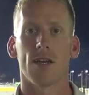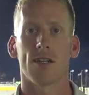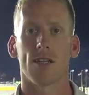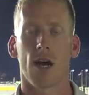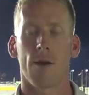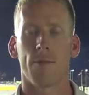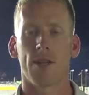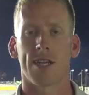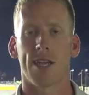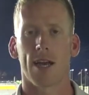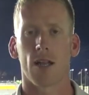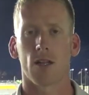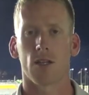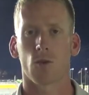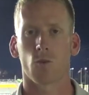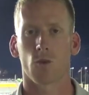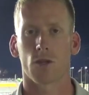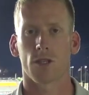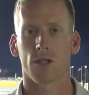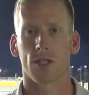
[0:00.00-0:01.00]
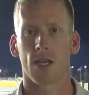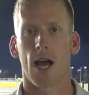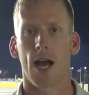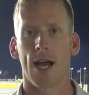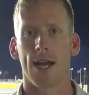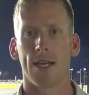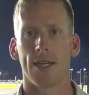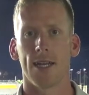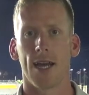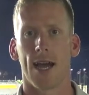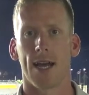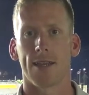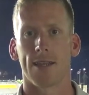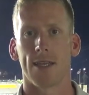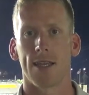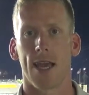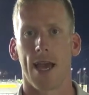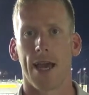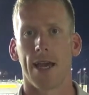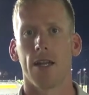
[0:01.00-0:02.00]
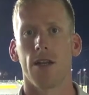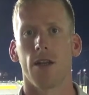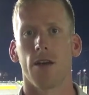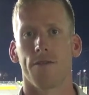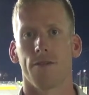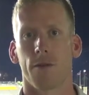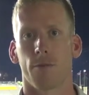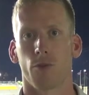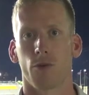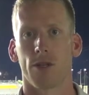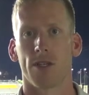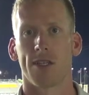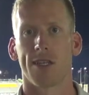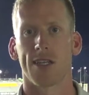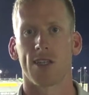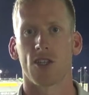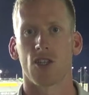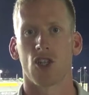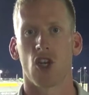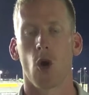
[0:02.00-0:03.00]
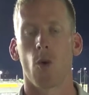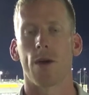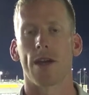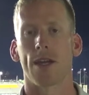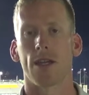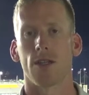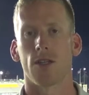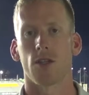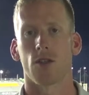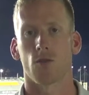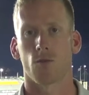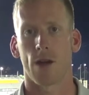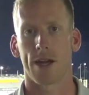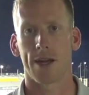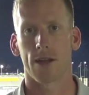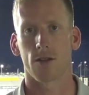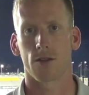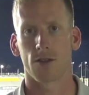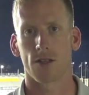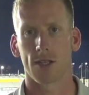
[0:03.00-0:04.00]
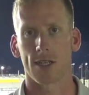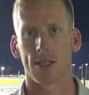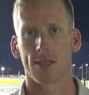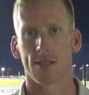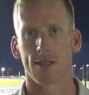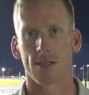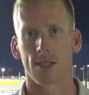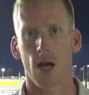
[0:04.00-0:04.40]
and Dominic Ellis were signed at the end of the preseason going into the regular season.